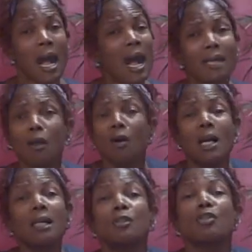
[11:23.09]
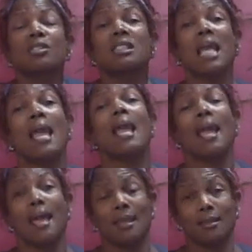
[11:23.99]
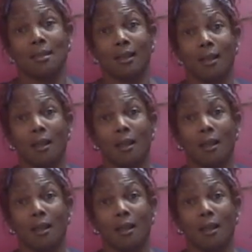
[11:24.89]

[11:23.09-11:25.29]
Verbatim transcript: I don't understand.